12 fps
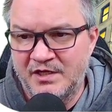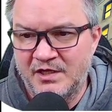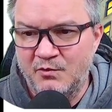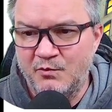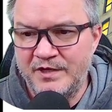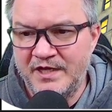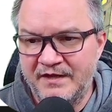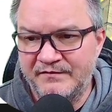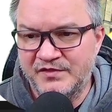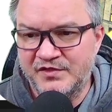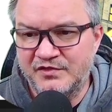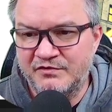we have
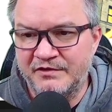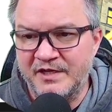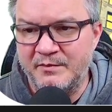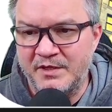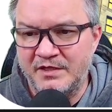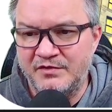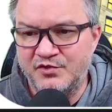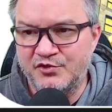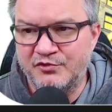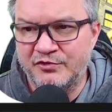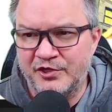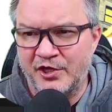Skreaming
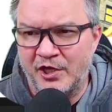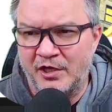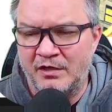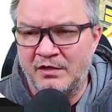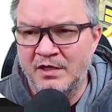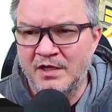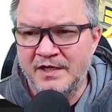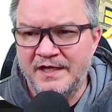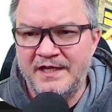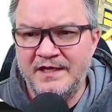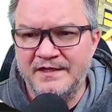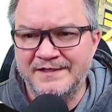Tree.
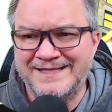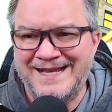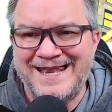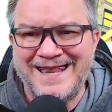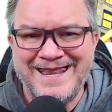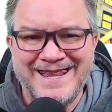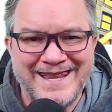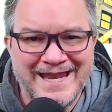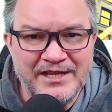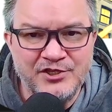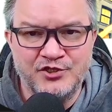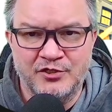He is
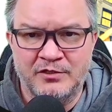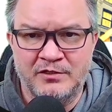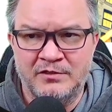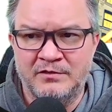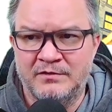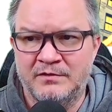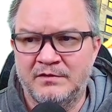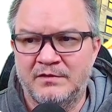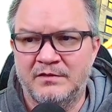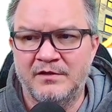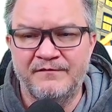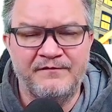Nature
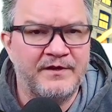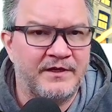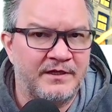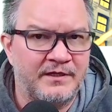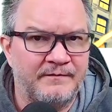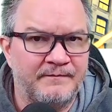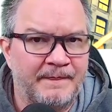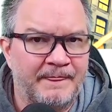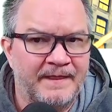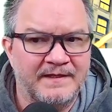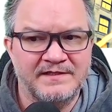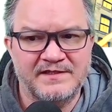Affinity,
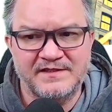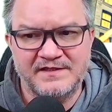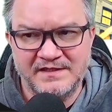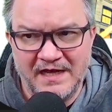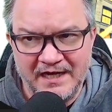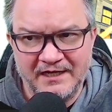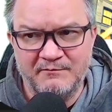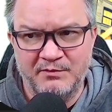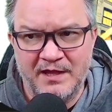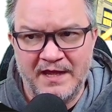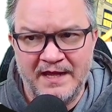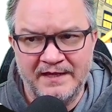Sonic
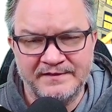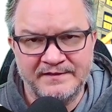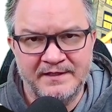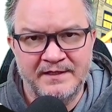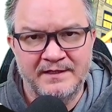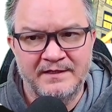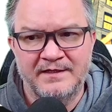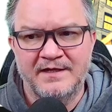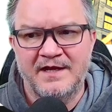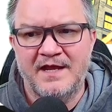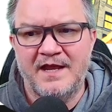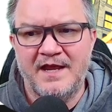Blast,
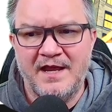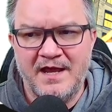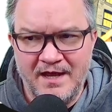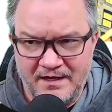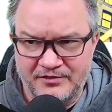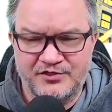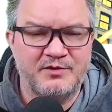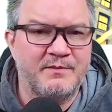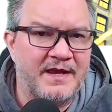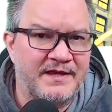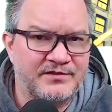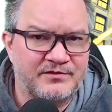Energy
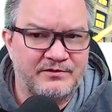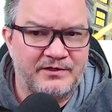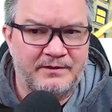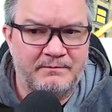Mastery.